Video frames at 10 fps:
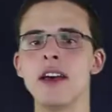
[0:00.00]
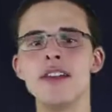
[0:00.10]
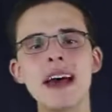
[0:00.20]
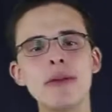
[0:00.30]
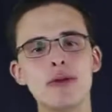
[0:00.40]

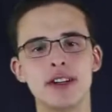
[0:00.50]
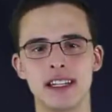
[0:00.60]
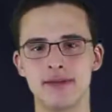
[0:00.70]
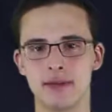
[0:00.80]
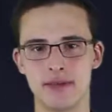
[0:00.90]
That wouldn't
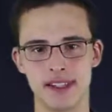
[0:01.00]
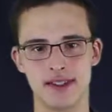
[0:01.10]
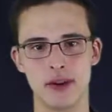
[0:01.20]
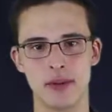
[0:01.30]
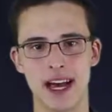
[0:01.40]
even be
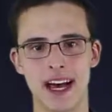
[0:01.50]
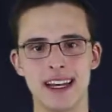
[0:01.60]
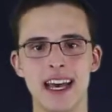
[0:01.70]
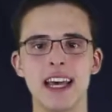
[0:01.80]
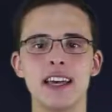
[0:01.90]
so bad
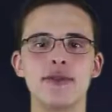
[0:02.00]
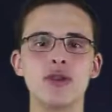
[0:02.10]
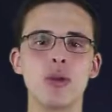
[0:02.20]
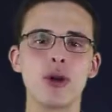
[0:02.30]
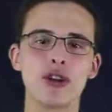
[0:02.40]
if
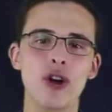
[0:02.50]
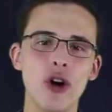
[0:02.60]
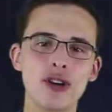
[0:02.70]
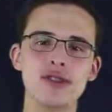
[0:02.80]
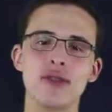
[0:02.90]
you weren't
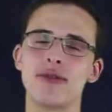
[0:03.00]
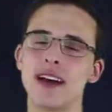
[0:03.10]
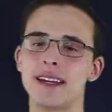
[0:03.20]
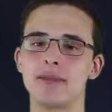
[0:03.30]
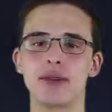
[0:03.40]
also
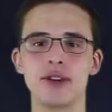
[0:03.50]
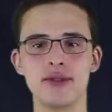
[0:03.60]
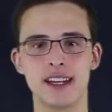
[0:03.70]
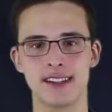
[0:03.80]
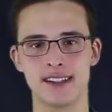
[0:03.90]
fighting blue
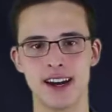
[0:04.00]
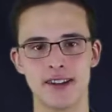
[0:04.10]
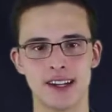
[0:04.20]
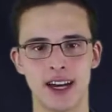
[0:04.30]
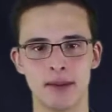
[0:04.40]
the entire
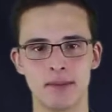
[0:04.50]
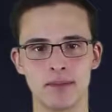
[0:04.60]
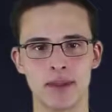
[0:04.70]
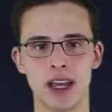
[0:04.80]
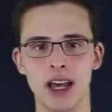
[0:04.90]
time.
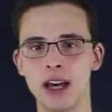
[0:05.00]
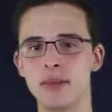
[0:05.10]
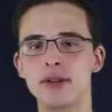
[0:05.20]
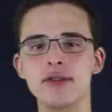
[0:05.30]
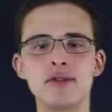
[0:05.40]

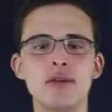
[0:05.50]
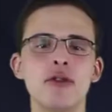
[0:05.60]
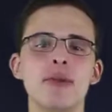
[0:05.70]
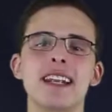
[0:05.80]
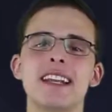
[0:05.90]
Blue's
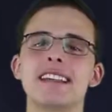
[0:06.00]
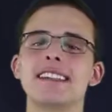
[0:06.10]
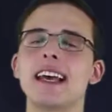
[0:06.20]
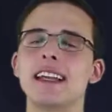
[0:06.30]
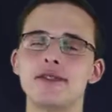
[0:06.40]
movement
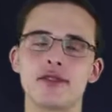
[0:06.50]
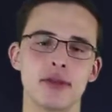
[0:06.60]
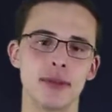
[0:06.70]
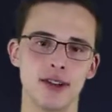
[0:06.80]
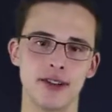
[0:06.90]
is
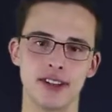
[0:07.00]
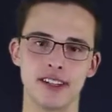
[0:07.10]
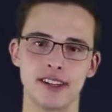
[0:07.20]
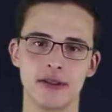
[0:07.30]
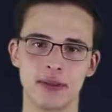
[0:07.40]
instrumental
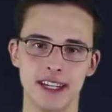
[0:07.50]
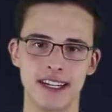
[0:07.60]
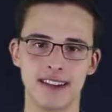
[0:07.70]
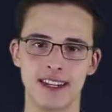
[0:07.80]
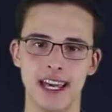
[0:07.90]
to
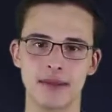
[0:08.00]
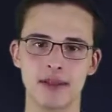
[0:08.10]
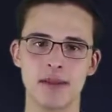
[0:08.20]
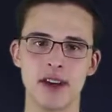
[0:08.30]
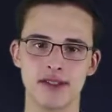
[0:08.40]
completing the
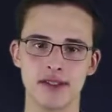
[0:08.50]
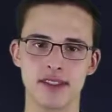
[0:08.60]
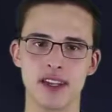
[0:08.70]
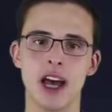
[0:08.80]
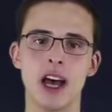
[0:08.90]
game's
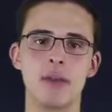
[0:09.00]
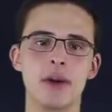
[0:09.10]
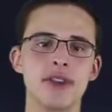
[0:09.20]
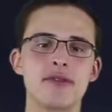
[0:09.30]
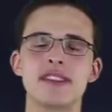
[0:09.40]
puzzles,
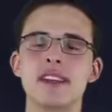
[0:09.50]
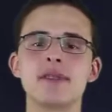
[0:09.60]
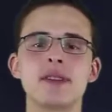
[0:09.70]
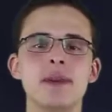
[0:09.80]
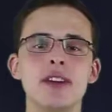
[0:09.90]
but there
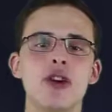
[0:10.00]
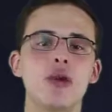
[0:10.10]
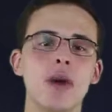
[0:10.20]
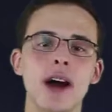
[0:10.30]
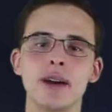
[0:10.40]
seems to be no
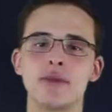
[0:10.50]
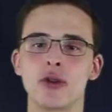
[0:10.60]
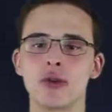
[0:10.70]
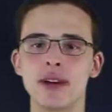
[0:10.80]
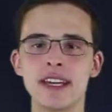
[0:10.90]
rhyme
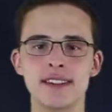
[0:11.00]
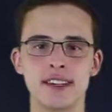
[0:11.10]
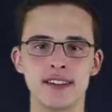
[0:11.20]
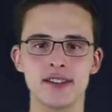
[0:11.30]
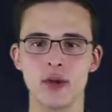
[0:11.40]
nor
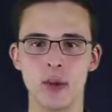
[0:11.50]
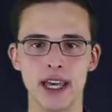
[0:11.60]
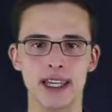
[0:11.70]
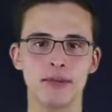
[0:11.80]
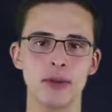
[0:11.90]
reason to the way
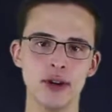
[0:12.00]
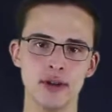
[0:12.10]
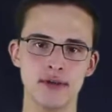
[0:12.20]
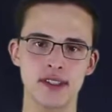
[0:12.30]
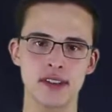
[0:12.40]
he
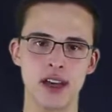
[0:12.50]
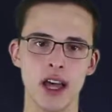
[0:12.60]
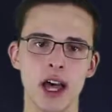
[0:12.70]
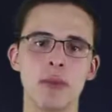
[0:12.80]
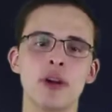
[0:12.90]
moves.
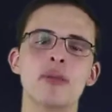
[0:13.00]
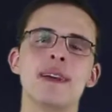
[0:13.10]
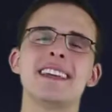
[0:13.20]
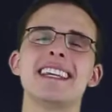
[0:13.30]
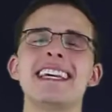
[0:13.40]
Put him
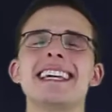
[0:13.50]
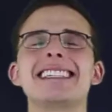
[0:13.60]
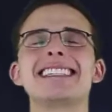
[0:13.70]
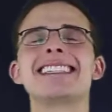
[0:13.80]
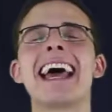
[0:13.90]
in the
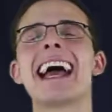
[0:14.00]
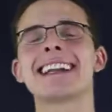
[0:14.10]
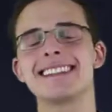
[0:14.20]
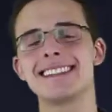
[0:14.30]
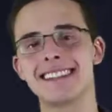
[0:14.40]

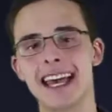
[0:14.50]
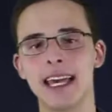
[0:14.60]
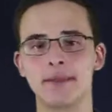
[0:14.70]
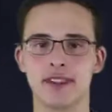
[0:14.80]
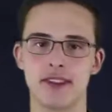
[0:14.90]
exact
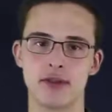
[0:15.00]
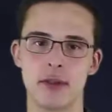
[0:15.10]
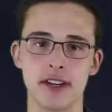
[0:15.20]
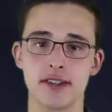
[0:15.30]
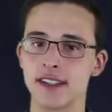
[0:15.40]
same
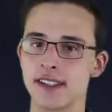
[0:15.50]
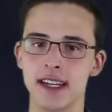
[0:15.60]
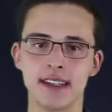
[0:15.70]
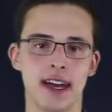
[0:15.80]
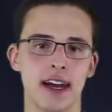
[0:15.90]
situation
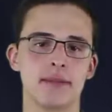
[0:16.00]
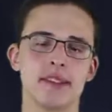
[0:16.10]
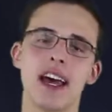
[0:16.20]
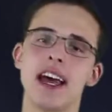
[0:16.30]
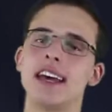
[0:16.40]
10
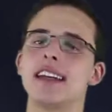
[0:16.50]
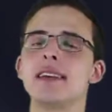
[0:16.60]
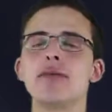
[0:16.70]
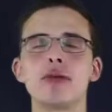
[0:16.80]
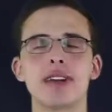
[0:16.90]
times, and
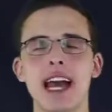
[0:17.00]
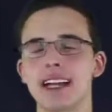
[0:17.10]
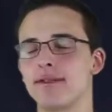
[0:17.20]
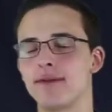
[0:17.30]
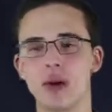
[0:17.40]
he will
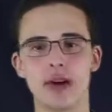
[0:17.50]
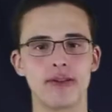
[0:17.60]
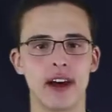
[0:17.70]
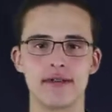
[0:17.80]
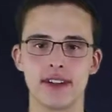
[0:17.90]
react in 4 or
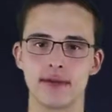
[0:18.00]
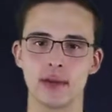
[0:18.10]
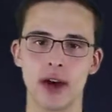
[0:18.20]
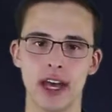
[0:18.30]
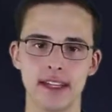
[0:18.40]
5
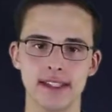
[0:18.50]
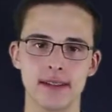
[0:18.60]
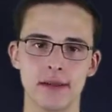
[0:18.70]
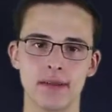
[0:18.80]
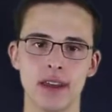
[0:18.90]
different ways.
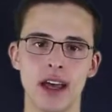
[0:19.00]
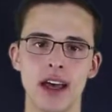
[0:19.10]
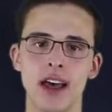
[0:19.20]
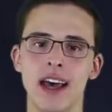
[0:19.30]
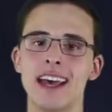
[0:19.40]

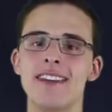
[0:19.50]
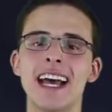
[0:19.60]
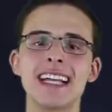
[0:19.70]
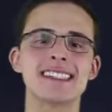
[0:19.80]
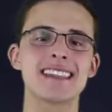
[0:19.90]
And
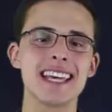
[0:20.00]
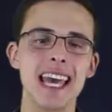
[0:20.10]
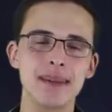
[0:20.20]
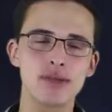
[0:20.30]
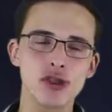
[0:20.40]
that's the
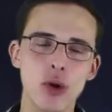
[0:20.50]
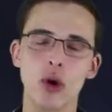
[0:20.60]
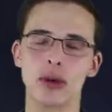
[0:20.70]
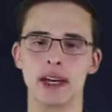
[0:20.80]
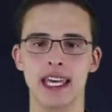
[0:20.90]
game's
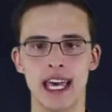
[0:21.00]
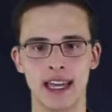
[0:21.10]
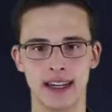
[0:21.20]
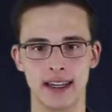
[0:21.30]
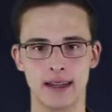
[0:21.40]
core mechanic.